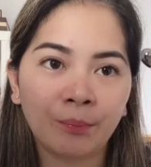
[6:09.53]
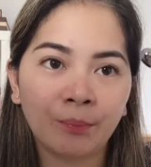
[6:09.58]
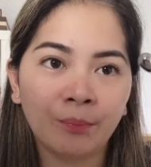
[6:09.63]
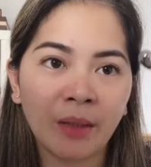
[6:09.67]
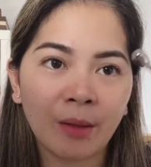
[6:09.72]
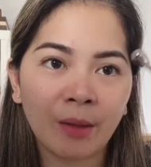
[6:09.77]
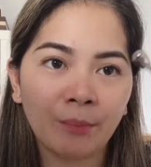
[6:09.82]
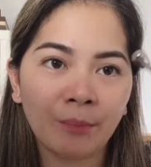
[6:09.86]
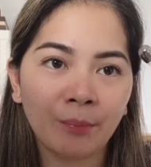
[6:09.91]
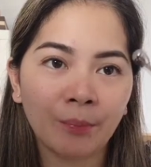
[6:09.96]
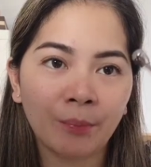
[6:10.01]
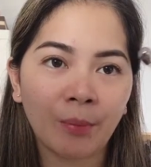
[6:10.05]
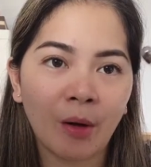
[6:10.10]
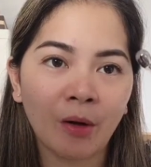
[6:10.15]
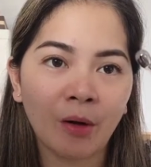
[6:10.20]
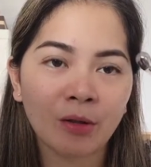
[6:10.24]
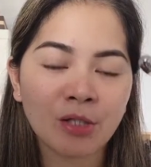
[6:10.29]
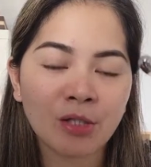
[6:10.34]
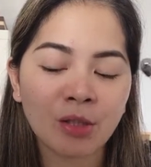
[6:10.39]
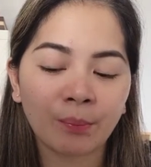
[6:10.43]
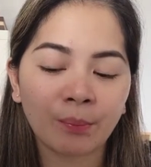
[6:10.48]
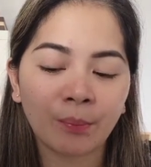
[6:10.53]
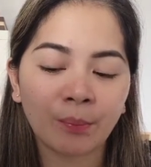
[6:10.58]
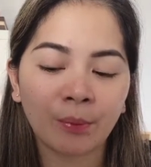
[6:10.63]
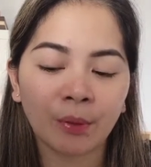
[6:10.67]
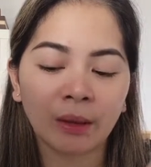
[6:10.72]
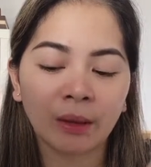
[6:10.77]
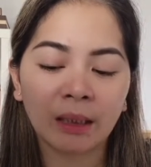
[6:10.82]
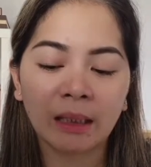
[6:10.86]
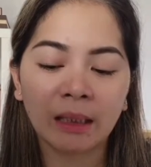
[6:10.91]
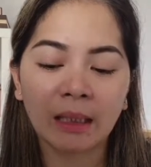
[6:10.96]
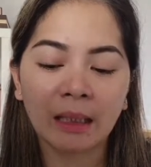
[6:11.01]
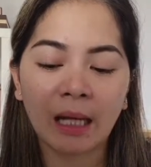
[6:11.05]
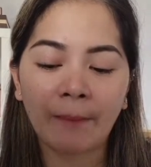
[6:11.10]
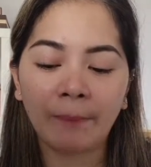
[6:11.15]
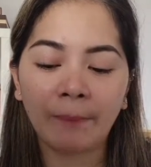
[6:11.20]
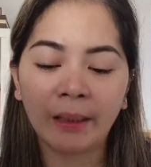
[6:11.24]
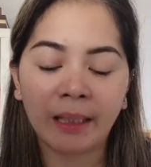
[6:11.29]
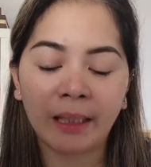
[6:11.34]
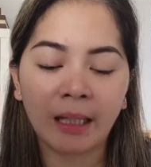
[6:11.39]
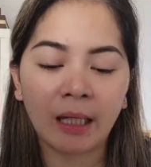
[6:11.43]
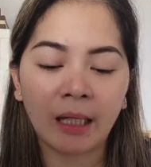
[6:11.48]
They have also put an
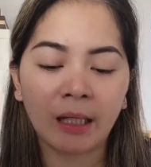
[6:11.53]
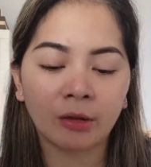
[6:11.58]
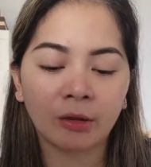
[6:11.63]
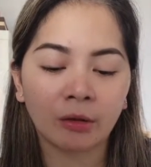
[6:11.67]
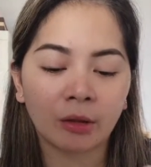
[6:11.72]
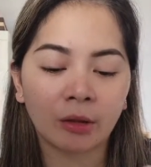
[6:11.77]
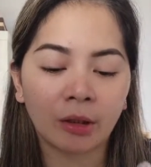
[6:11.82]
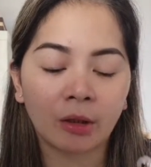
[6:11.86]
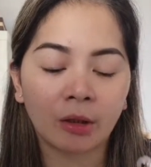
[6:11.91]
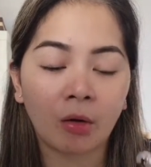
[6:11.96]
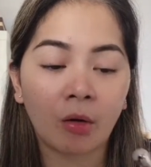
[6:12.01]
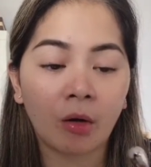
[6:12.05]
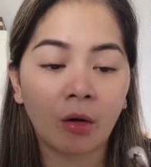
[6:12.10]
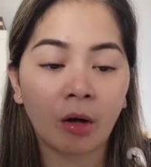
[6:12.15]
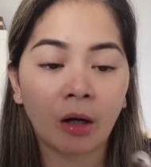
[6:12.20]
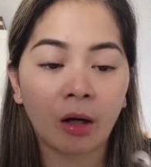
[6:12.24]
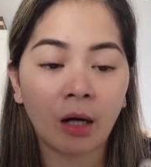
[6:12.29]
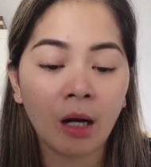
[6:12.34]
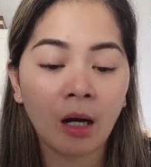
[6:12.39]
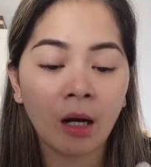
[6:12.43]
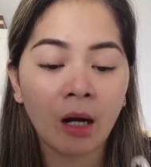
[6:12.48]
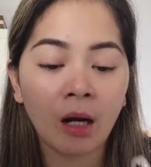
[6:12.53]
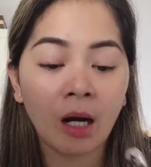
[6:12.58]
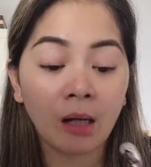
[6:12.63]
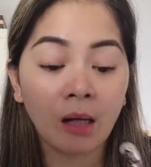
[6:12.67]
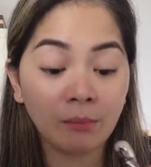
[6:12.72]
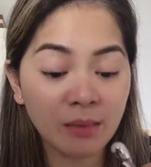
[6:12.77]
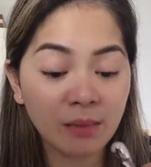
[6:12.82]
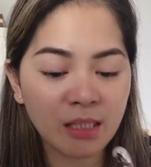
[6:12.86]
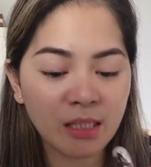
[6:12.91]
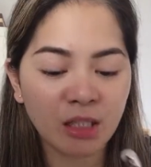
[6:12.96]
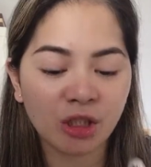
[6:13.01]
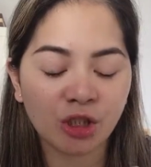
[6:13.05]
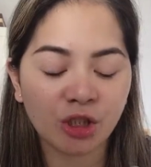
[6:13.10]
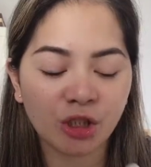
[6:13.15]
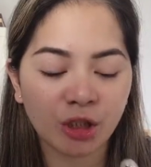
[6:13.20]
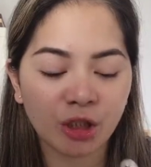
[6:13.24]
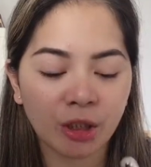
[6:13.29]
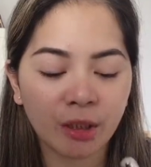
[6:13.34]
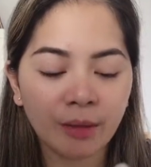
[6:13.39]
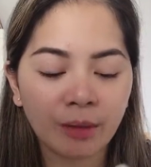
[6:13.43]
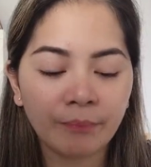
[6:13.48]
applicator or a
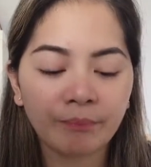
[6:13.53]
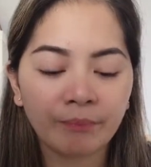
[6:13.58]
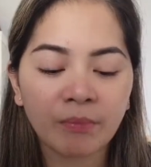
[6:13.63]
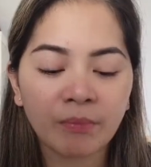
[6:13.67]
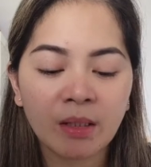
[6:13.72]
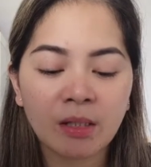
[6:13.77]
massager.